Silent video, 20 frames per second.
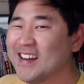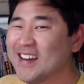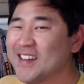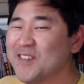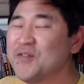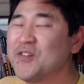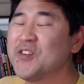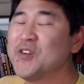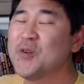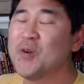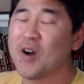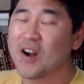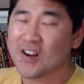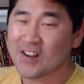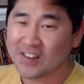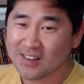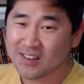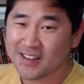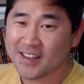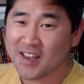If you
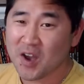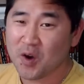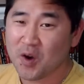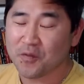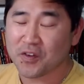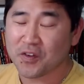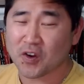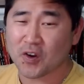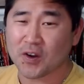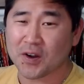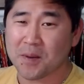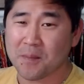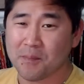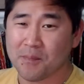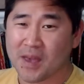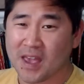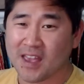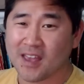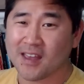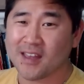are Leo, if you're in a
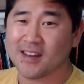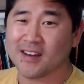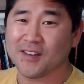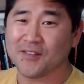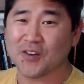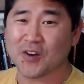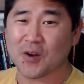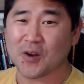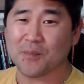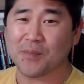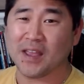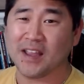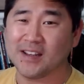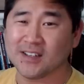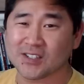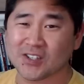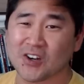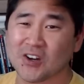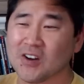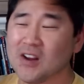band, if you're a
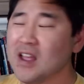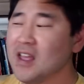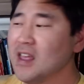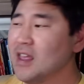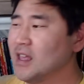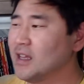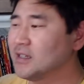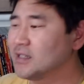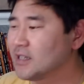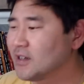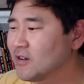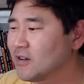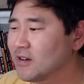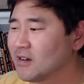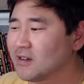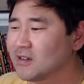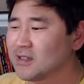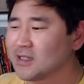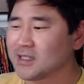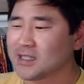painter,
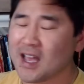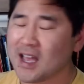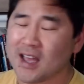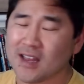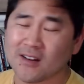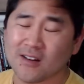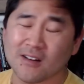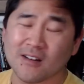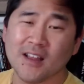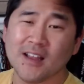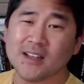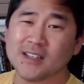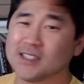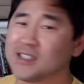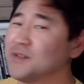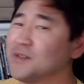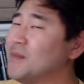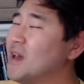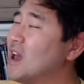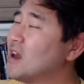interior designer,
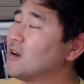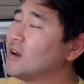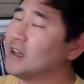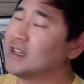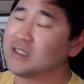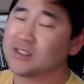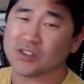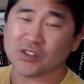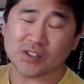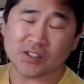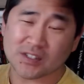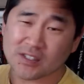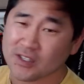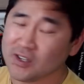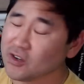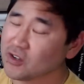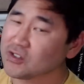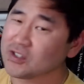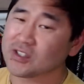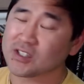doesn't matter. It's just,
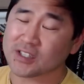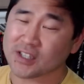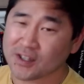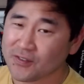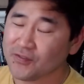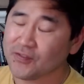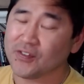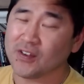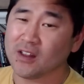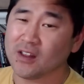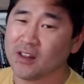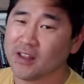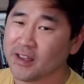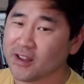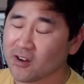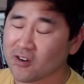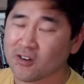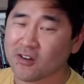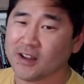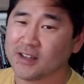you're just going to feel it.
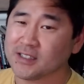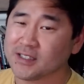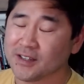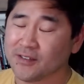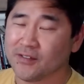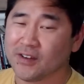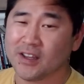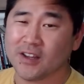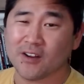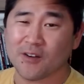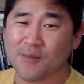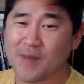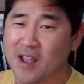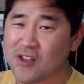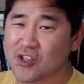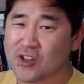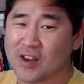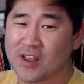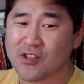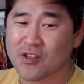Your creativity, your
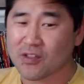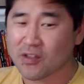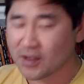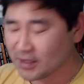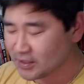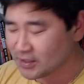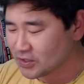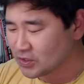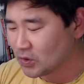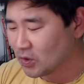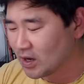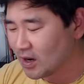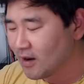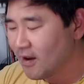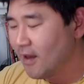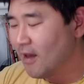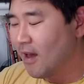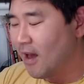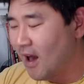imagination is going to soar.